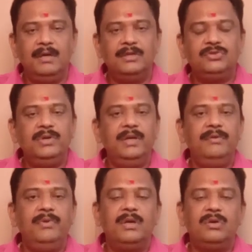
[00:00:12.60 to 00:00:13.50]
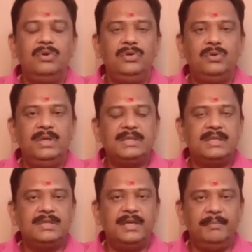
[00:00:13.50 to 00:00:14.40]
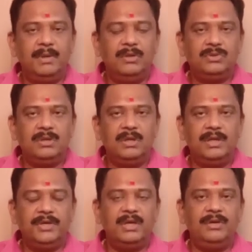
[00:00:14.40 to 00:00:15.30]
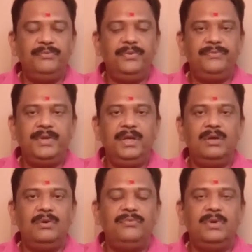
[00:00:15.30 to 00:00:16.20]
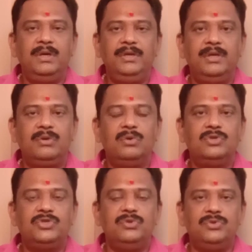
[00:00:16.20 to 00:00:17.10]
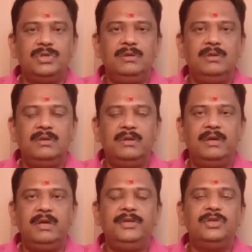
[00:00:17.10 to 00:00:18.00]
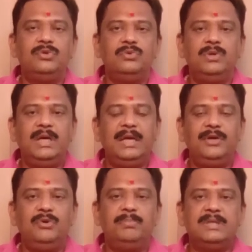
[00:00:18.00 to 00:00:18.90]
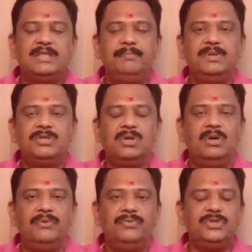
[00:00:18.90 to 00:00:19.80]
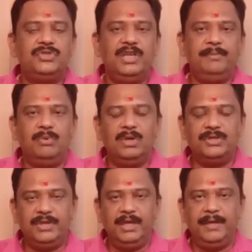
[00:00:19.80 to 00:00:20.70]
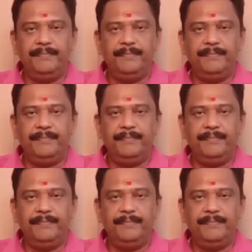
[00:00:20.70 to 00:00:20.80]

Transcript: Today we are going to discuss about Article 50 of Indian Constitution related to directive principles of state policy.